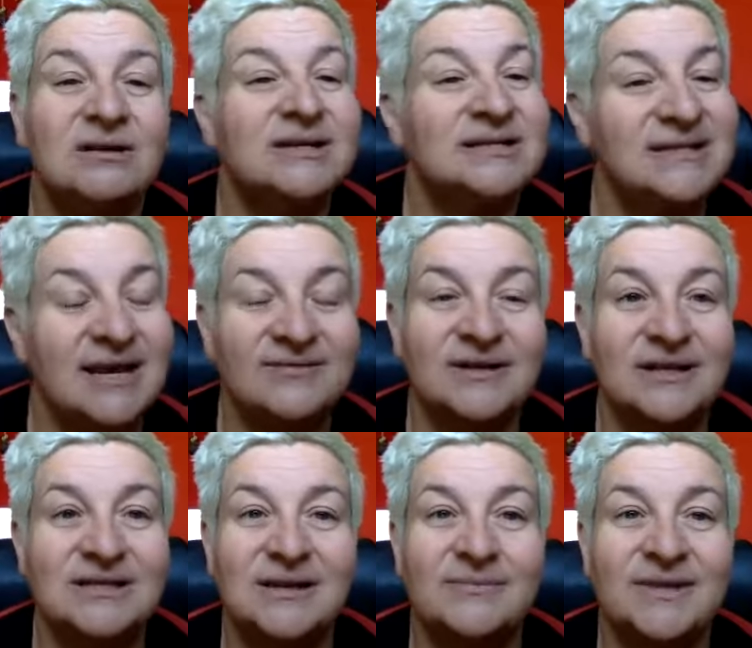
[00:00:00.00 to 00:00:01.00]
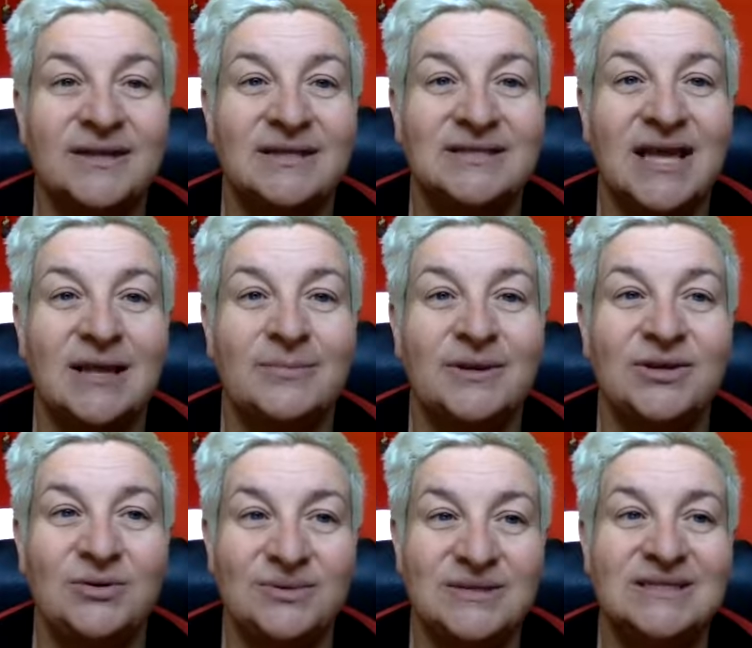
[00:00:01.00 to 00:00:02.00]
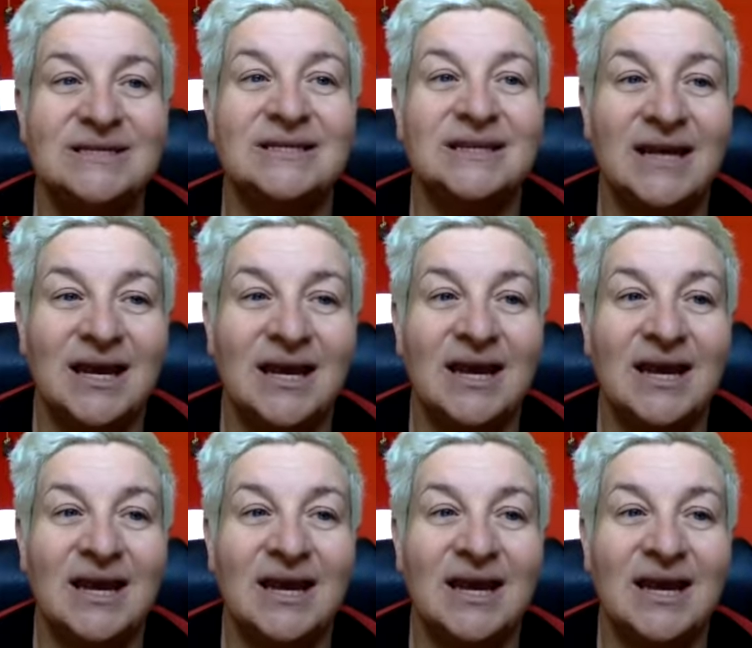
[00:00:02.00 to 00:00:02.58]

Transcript: It's definitely something that's helping. You will see that I